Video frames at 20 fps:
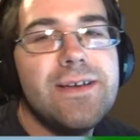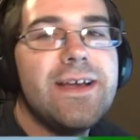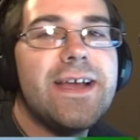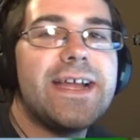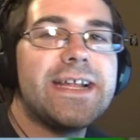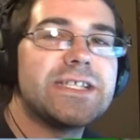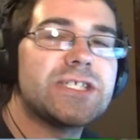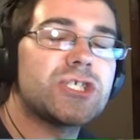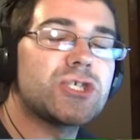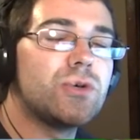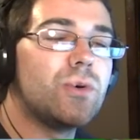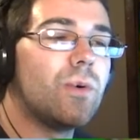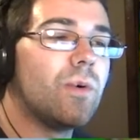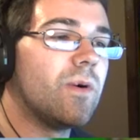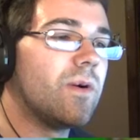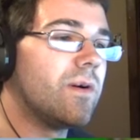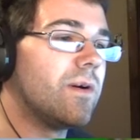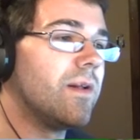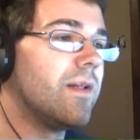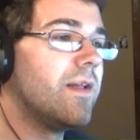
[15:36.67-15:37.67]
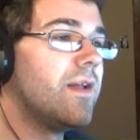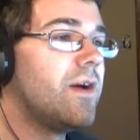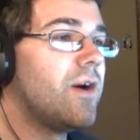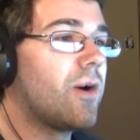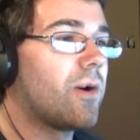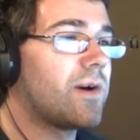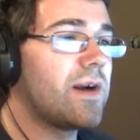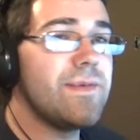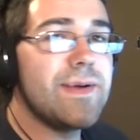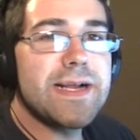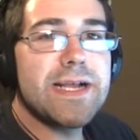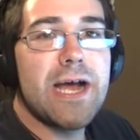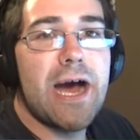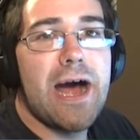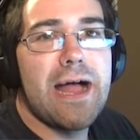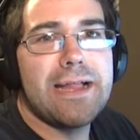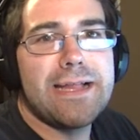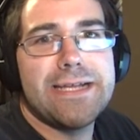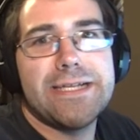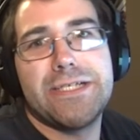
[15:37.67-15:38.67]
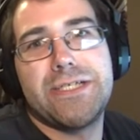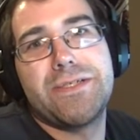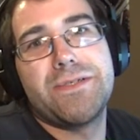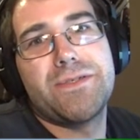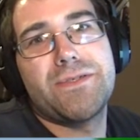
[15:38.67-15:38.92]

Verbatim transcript: in school, or even college.